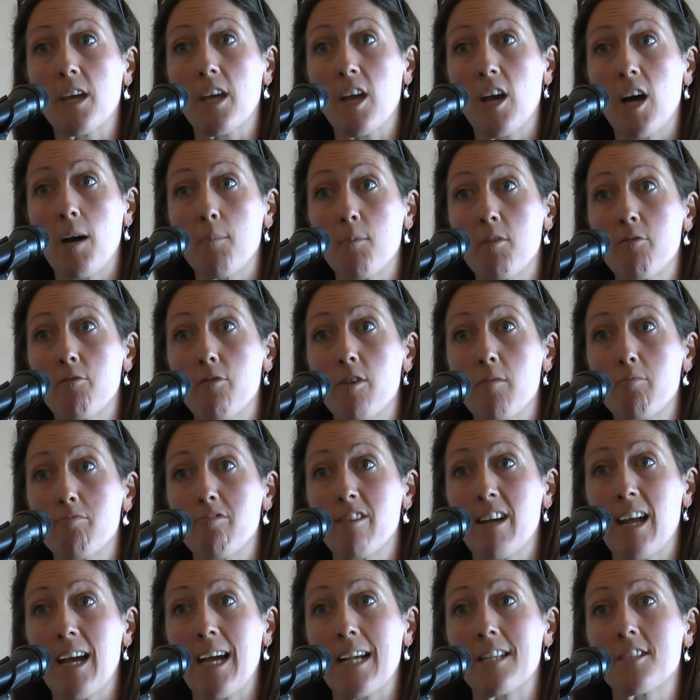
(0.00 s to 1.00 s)
the carbon
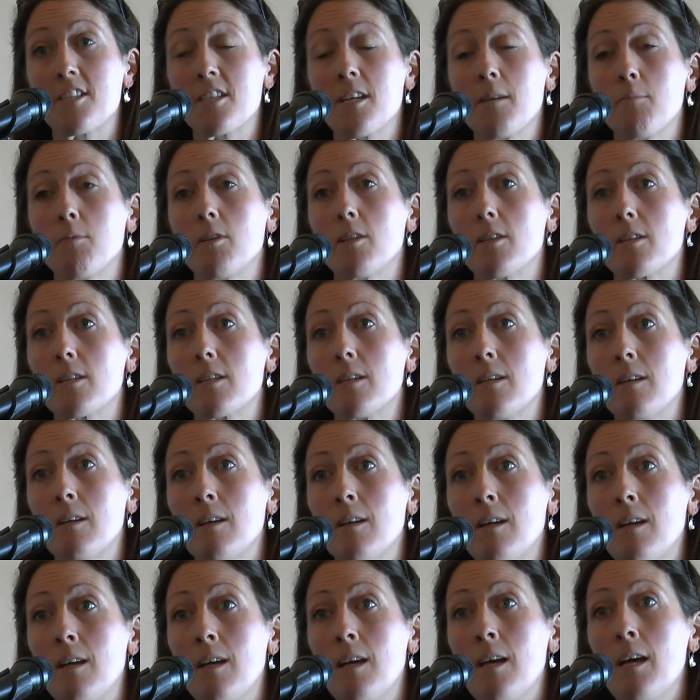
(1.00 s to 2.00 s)
footprint has doubled.
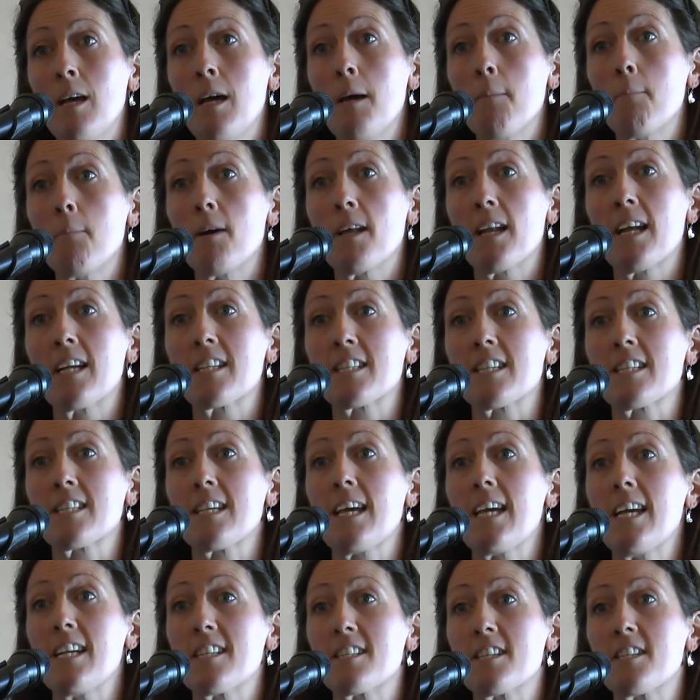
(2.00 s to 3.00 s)
But as I
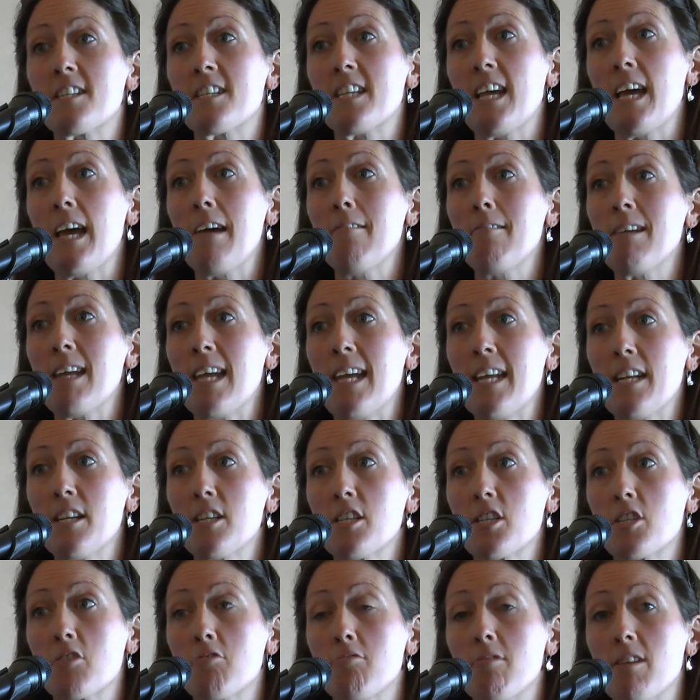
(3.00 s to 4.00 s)
say, as a dairy
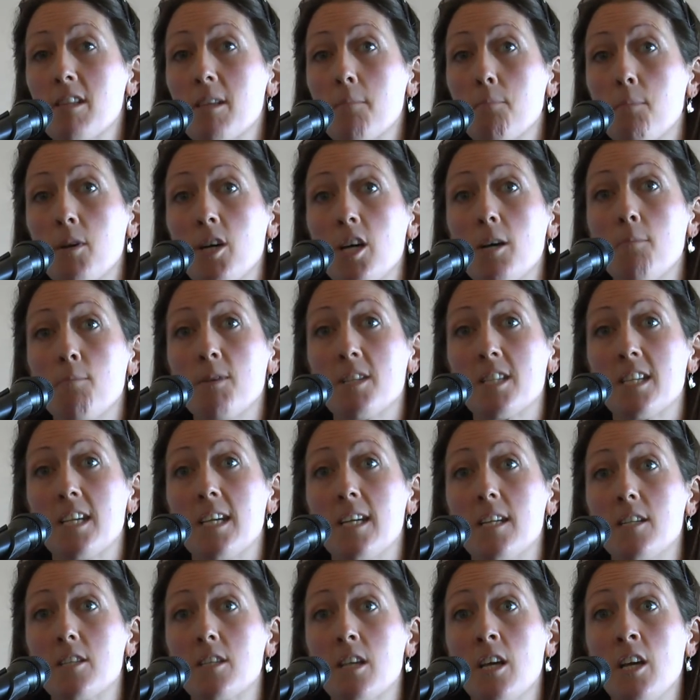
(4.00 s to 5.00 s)
industry, the purpose
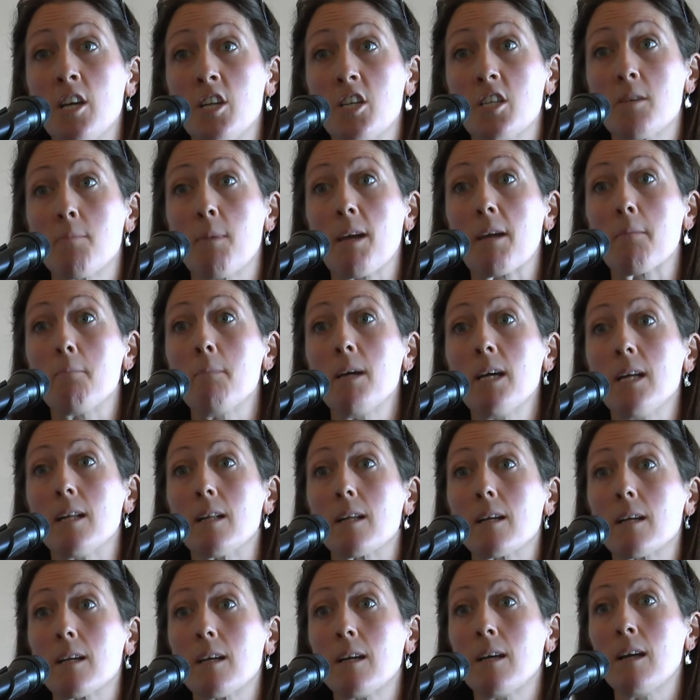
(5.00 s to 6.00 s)
is to make
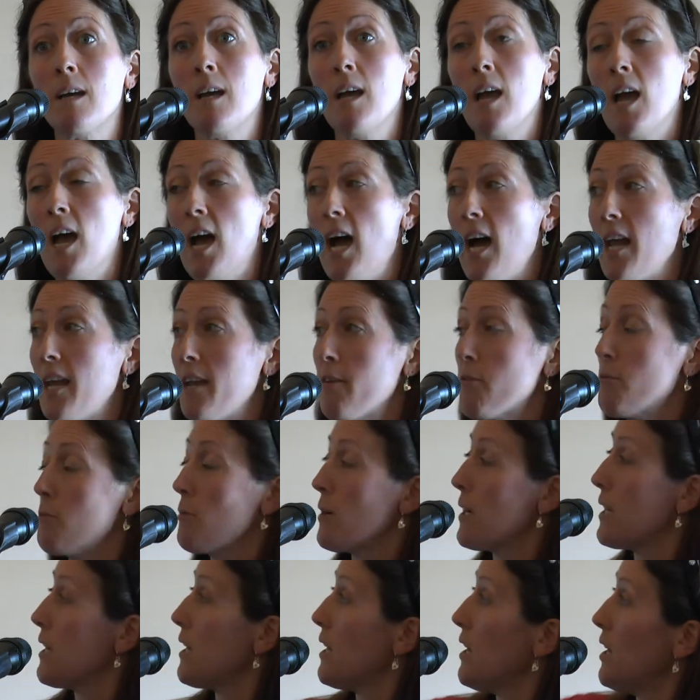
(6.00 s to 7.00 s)
milk. And if
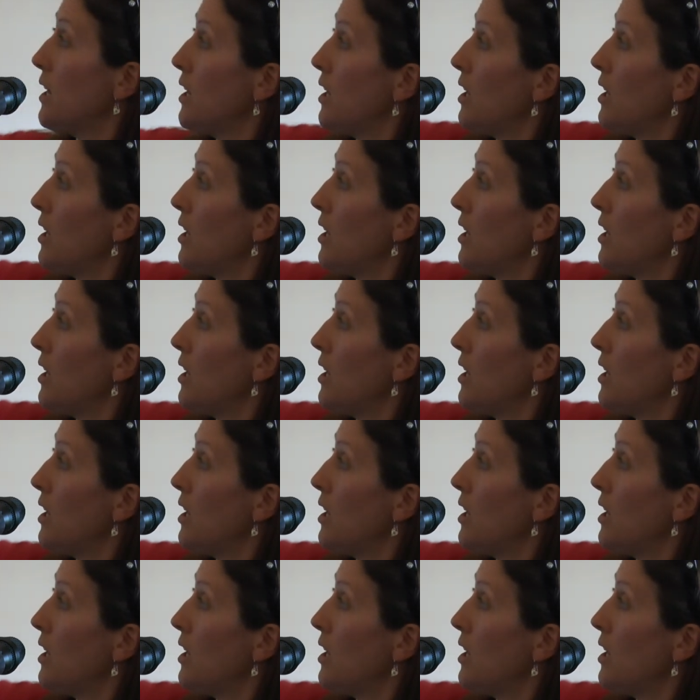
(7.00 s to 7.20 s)
we